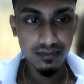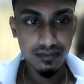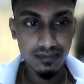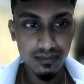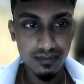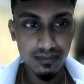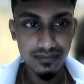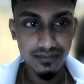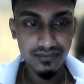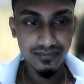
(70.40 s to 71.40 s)

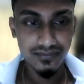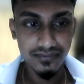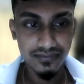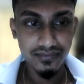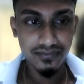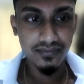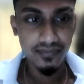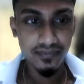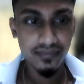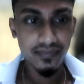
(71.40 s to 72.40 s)

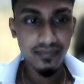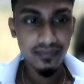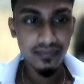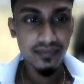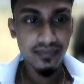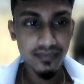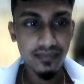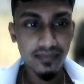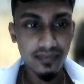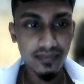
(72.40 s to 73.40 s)

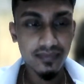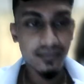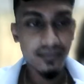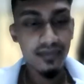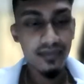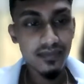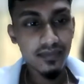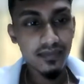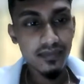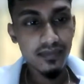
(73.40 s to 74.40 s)

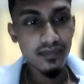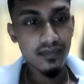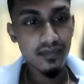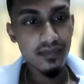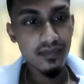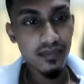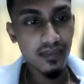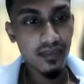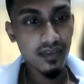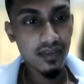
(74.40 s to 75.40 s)

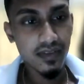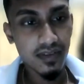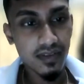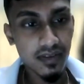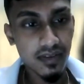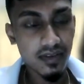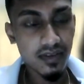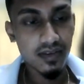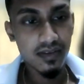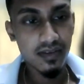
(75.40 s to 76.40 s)

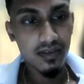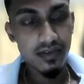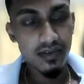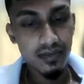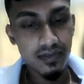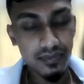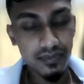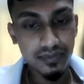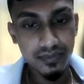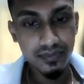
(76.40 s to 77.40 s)

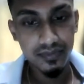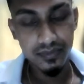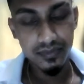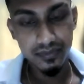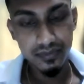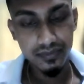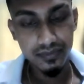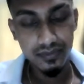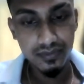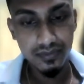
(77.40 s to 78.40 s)
The person shown says nothing.